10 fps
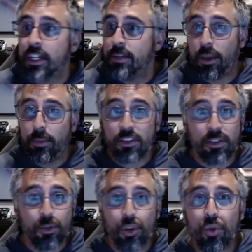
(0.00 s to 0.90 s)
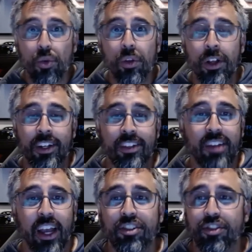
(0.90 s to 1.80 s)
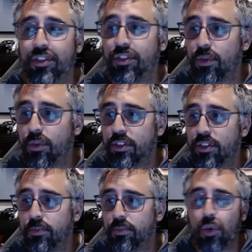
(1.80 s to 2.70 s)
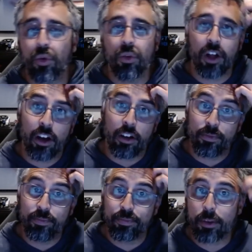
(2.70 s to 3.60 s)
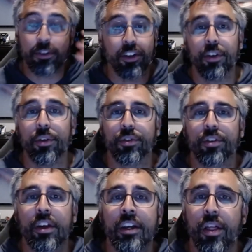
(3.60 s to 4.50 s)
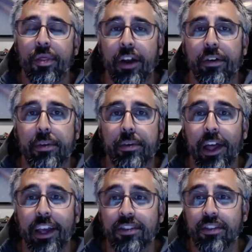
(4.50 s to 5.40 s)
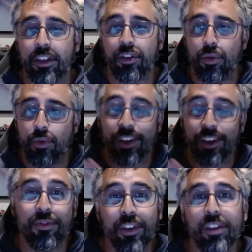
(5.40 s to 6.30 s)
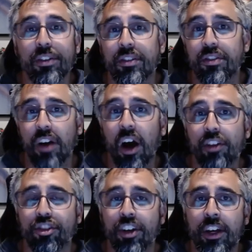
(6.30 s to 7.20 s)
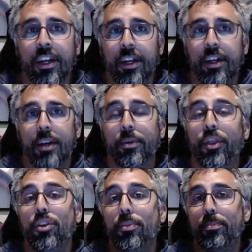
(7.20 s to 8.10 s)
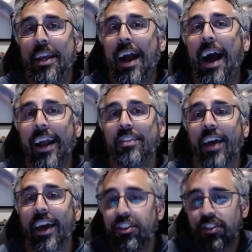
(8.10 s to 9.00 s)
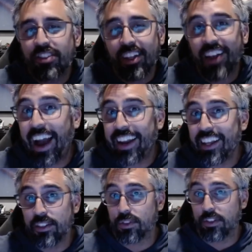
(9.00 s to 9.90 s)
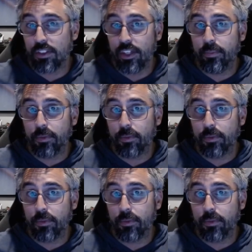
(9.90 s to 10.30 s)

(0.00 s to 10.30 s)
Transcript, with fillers: maybe some cool textures or some cool uh, materials there in place that you can feel and touch. But then behind that, in just a tiny little slit,